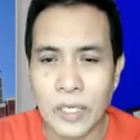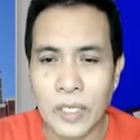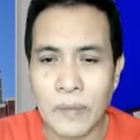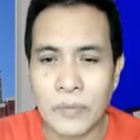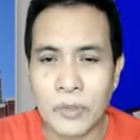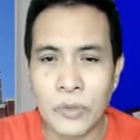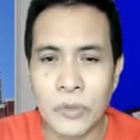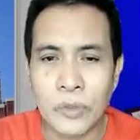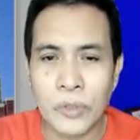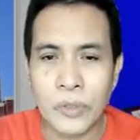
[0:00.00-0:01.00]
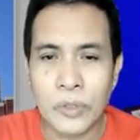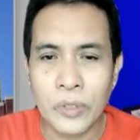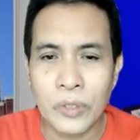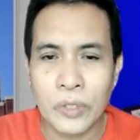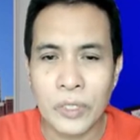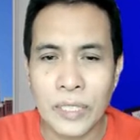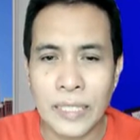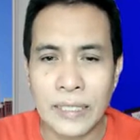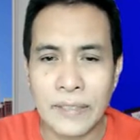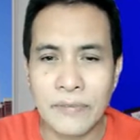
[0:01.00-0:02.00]
2
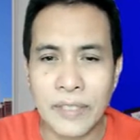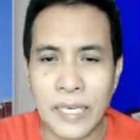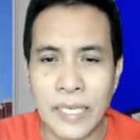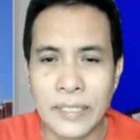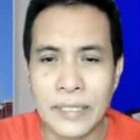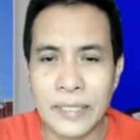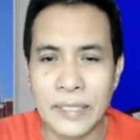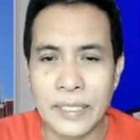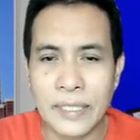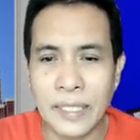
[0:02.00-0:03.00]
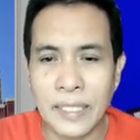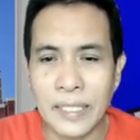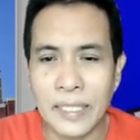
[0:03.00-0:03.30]
cannot divide 3.